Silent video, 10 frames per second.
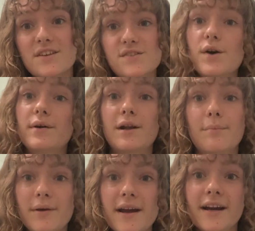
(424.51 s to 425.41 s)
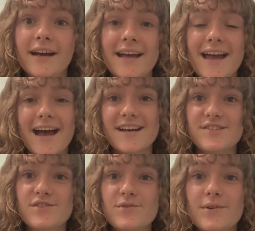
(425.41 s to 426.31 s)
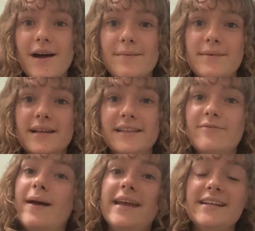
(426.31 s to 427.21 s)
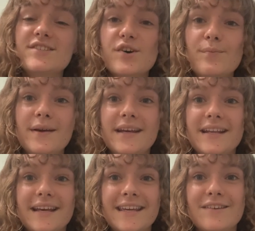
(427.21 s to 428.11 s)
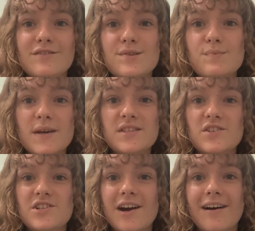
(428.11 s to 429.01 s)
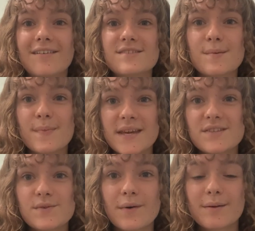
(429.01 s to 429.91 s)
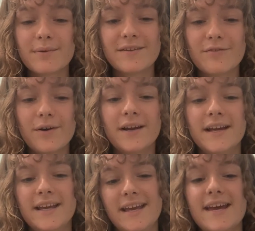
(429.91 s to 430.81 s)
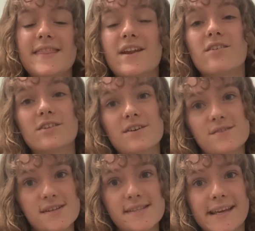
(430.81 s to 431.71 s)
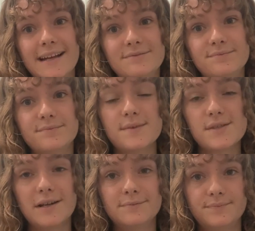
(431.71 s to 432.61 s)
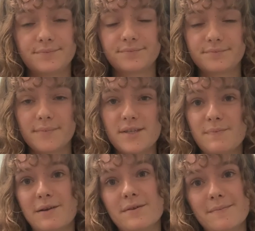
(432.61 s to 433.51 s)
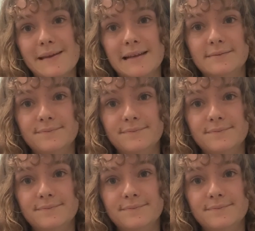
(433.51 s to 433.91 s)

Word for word: So in our prayer, as usual, I'm going to leave my hands open and give you space to shout out some things you want to pray for, and then I'll close us again. So please pray with me.